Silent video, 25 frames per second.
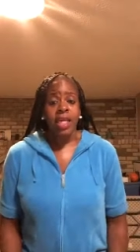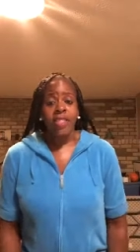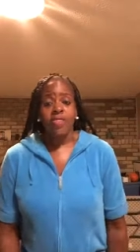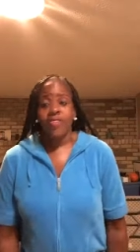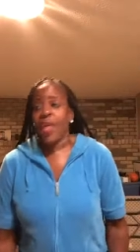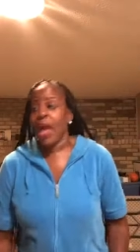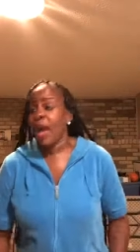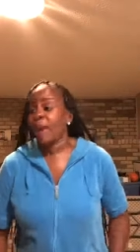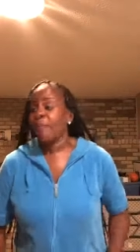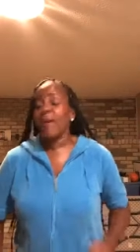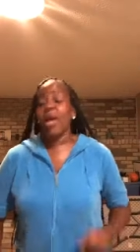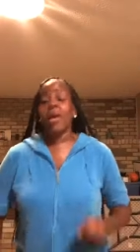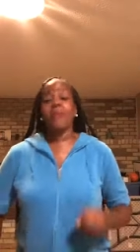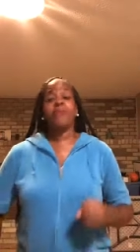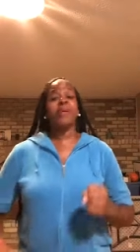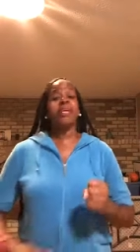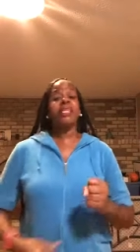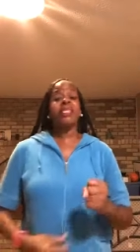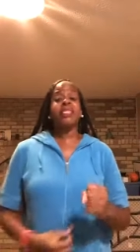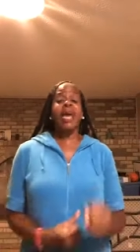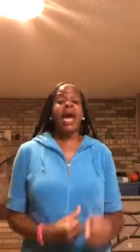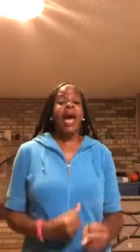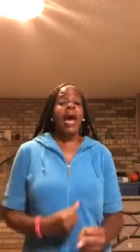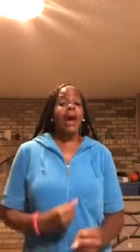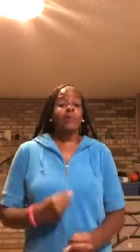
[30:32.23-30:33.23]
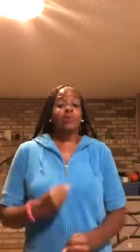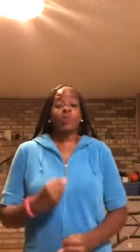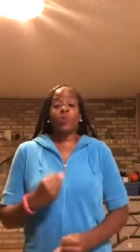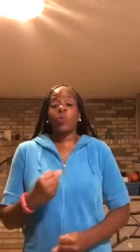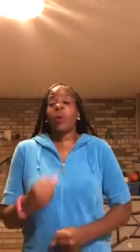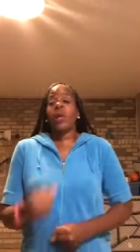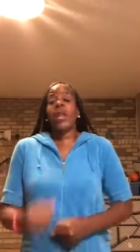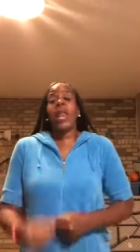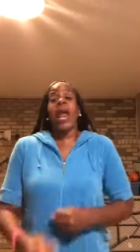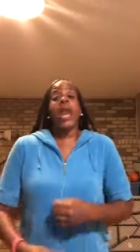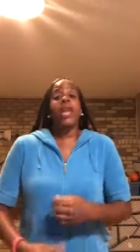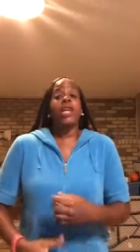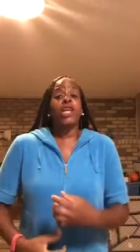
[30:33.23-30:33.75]
There may be times
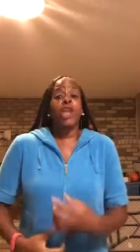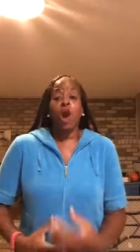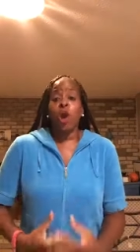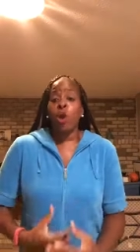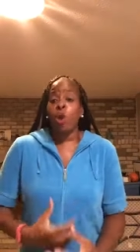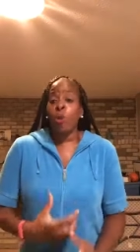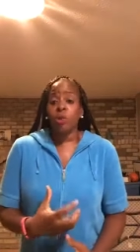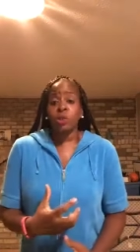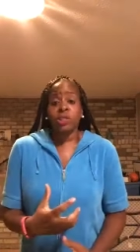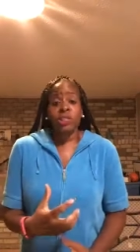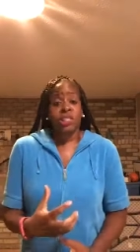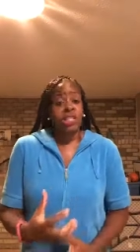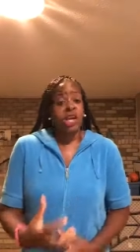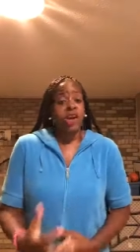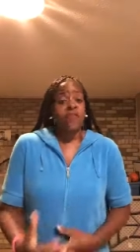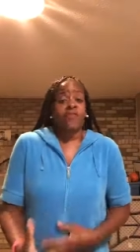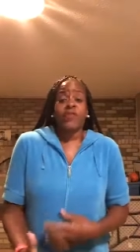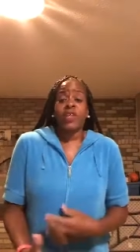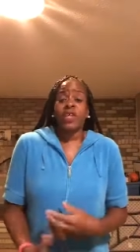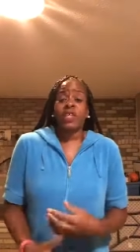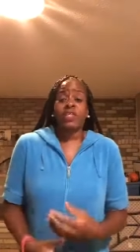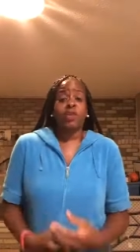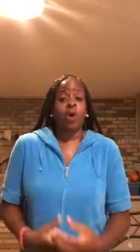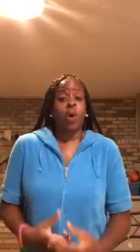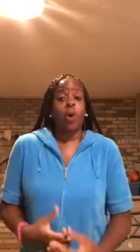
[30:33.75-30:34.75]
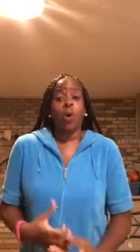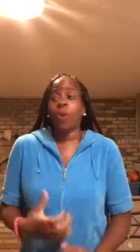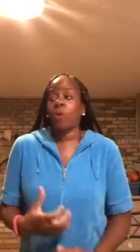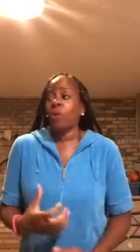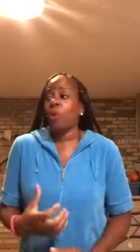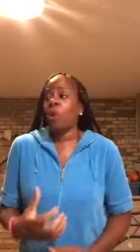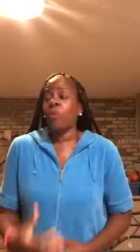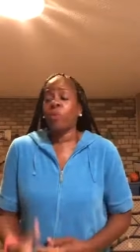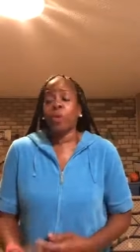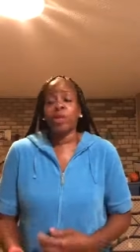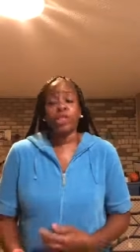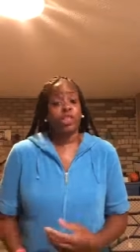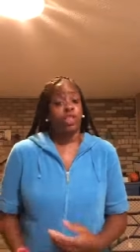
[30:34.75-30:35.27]
when I know stuff that's going
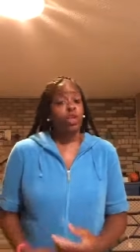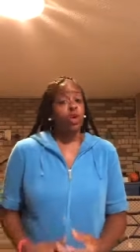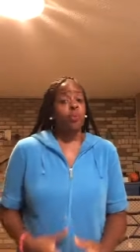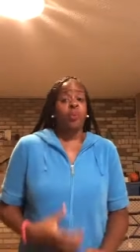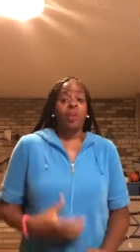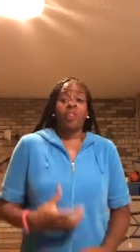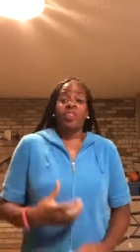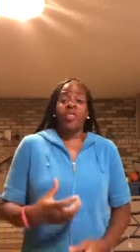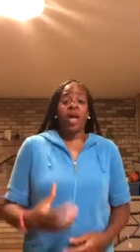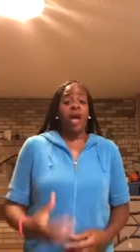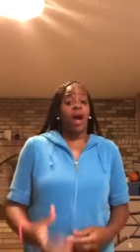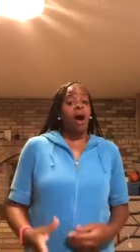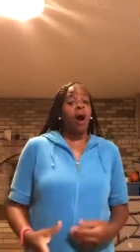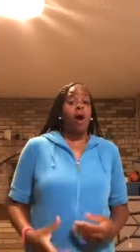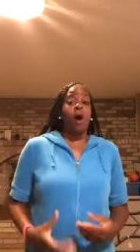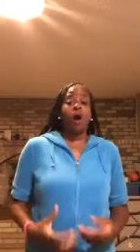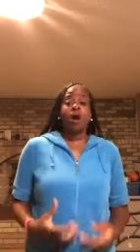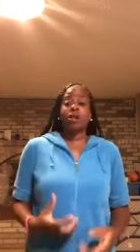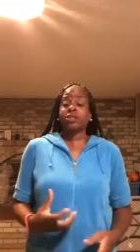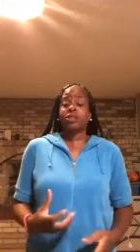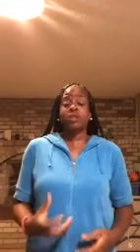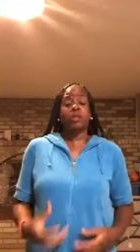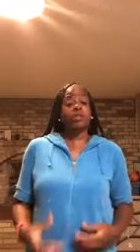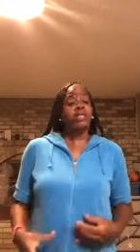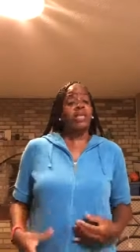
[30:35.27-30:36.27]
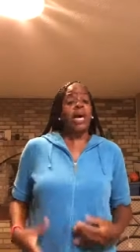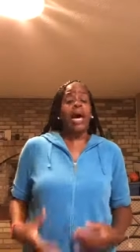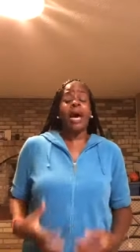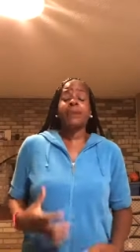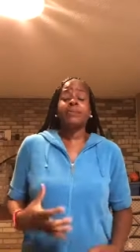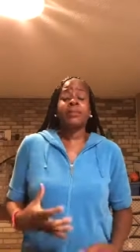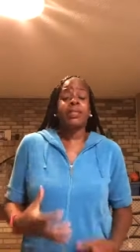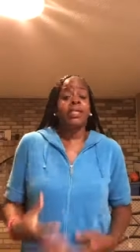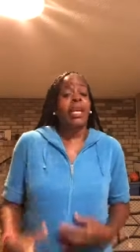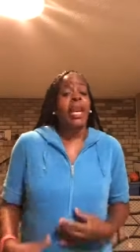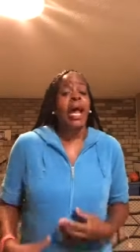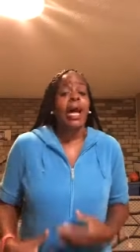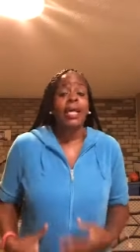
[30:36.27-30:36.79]
on with you, but there are also
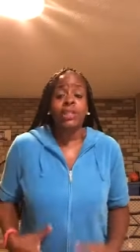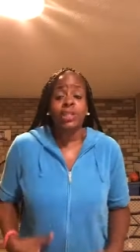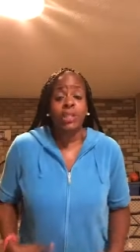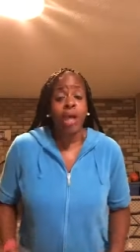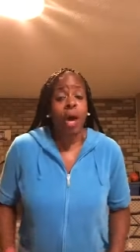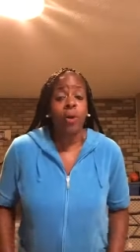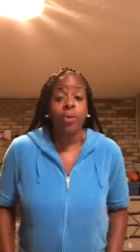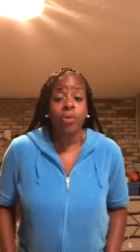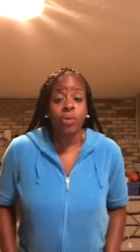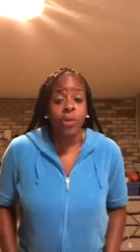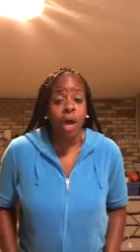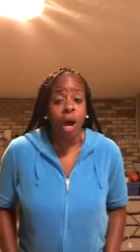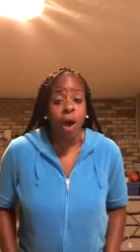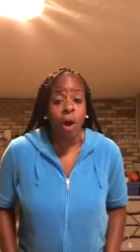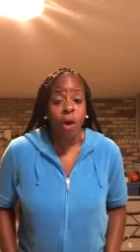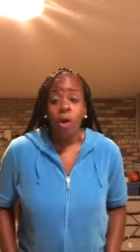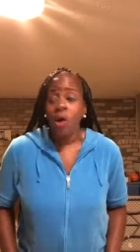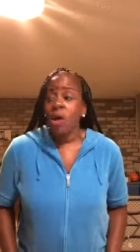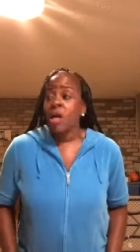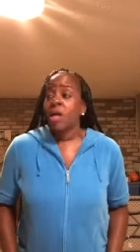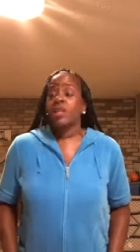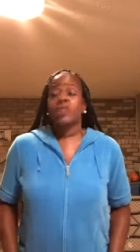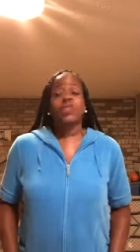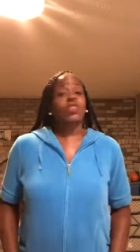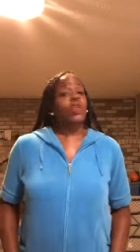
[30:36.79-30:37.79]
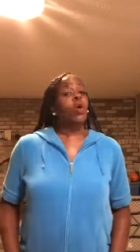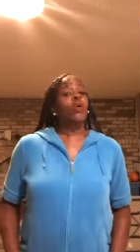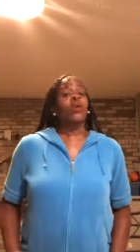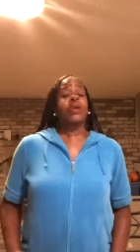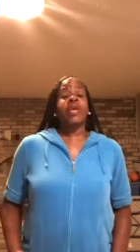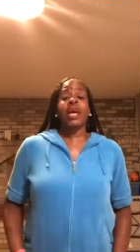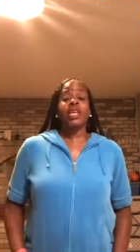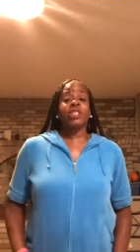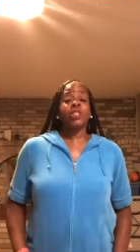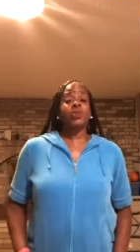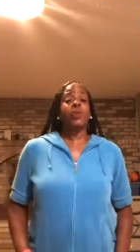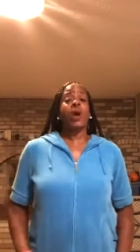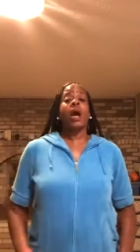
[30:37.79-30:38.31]
times that I don't know. So
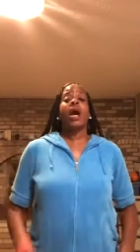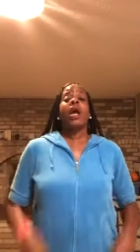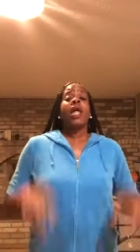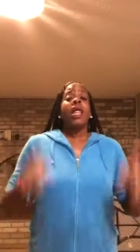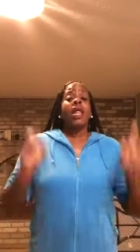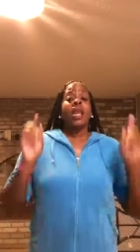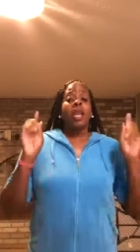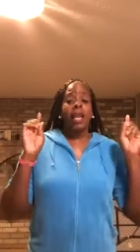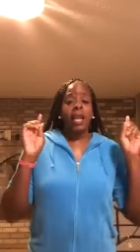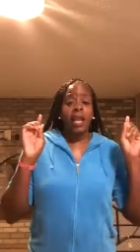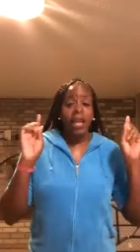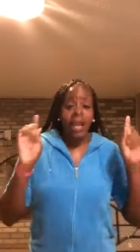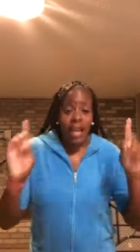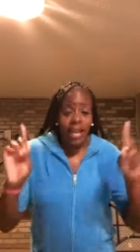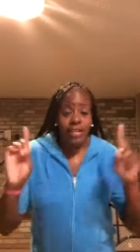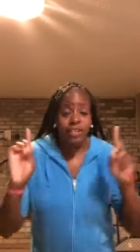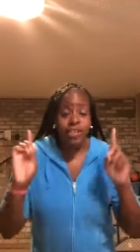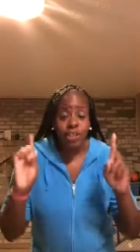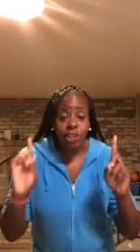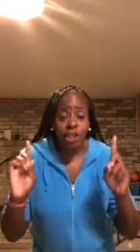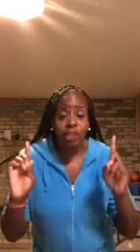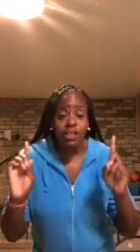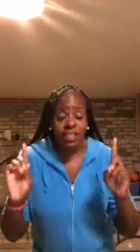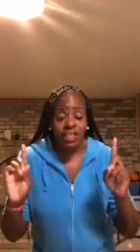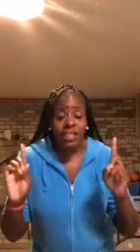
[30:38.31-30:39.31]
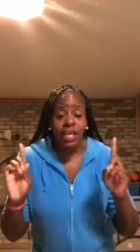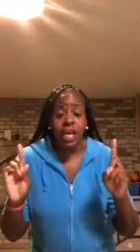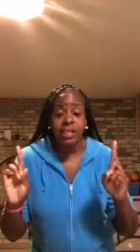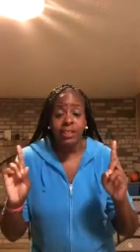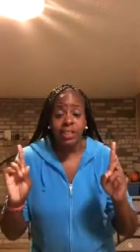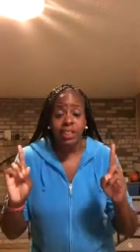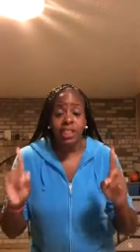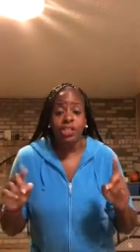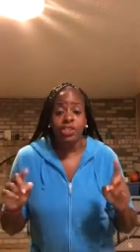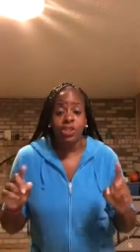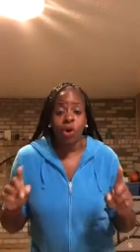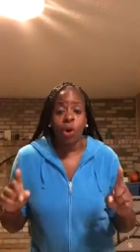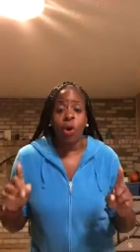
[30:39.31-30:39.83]
guess what? Let your sons
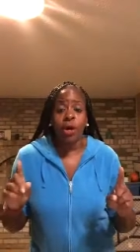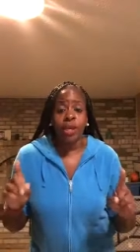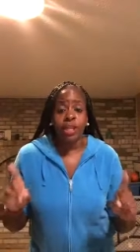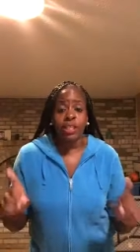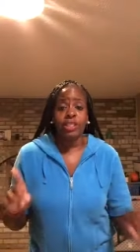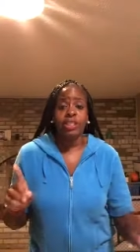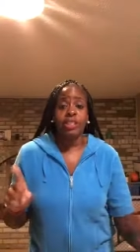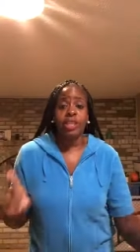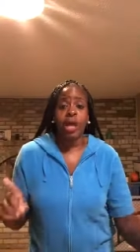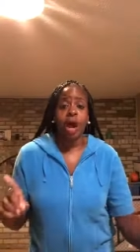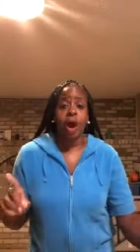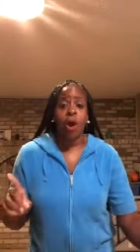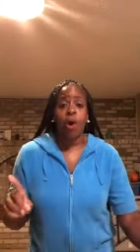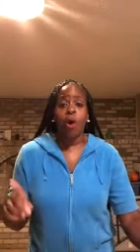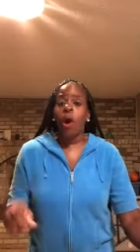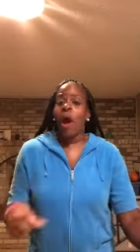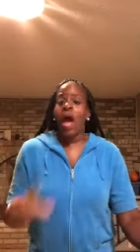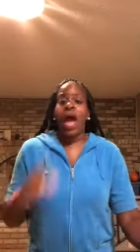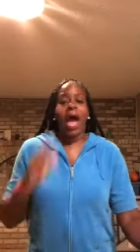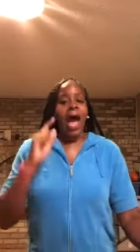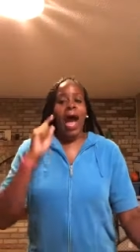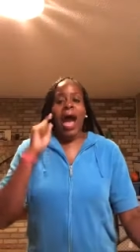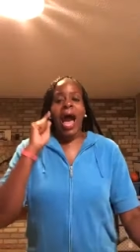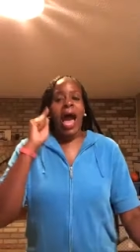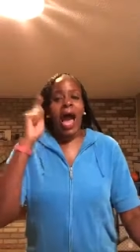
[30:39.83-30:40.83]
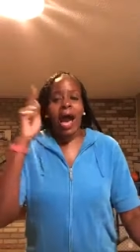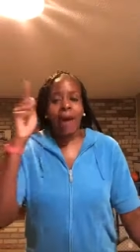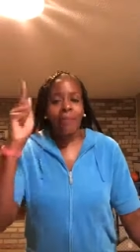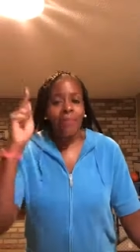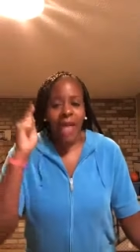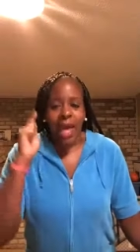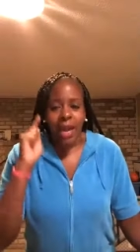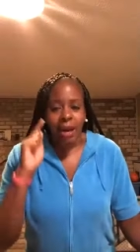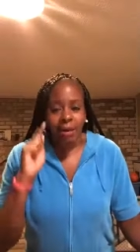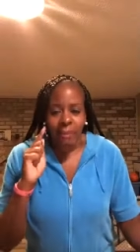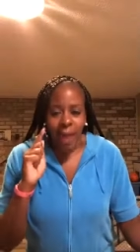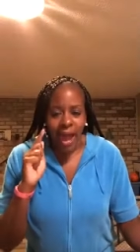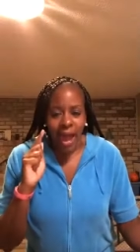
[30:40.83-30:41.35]
and daughters know I'm
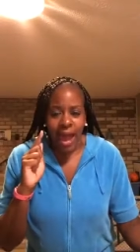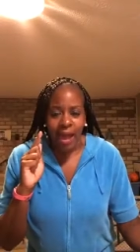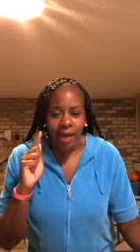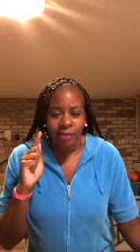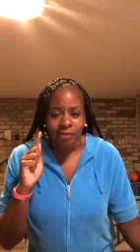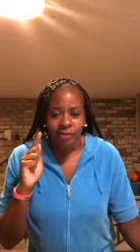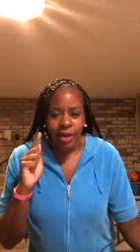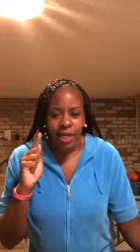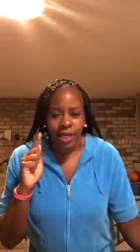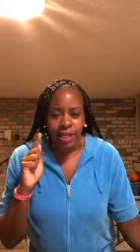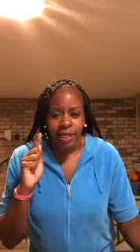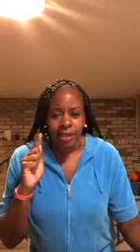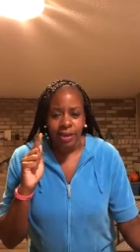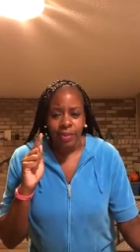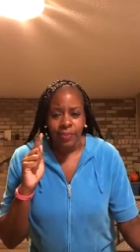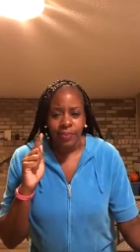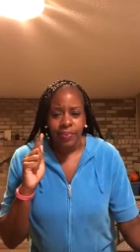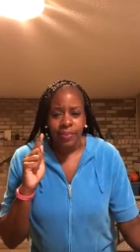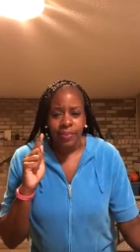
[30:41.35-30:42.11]
not a mind reader.